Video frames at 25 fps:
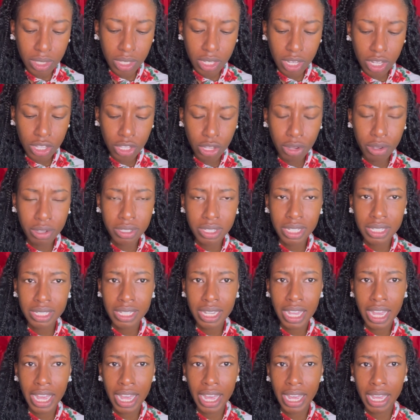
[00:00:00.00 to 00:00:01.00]
There was a
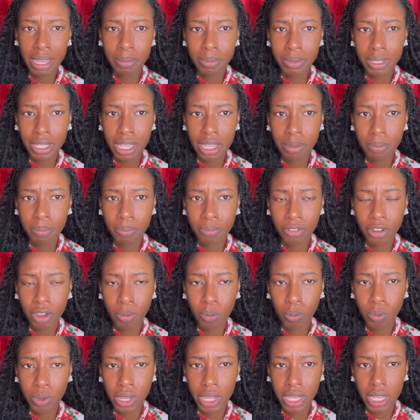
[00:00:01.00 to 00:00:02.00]
time leap
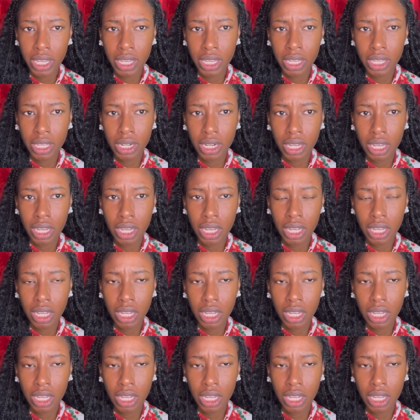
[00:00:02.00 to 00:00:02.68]
from when